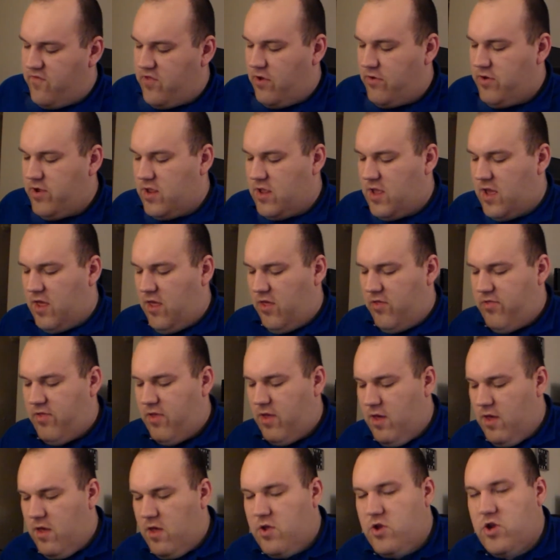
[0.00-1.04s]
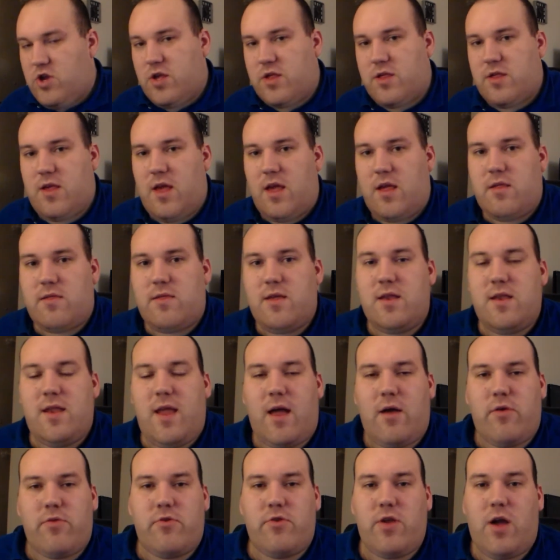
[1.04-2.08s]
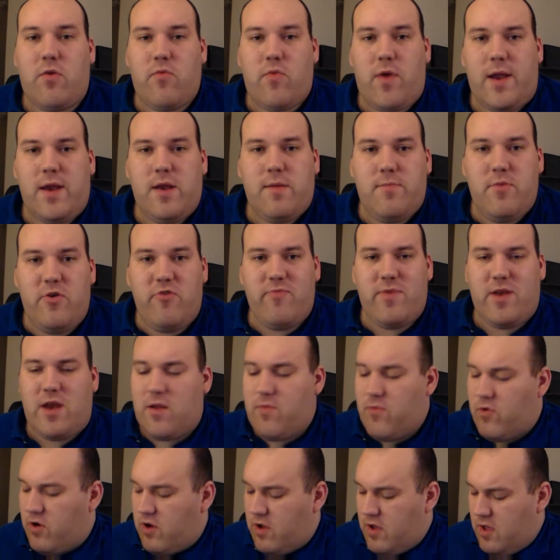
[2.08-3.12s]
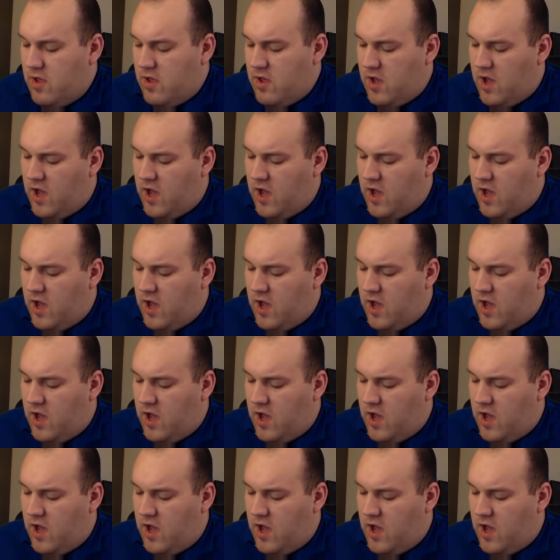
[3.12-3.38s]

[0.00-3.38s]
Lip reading: Floating Death just says that now they're not random movement anymore.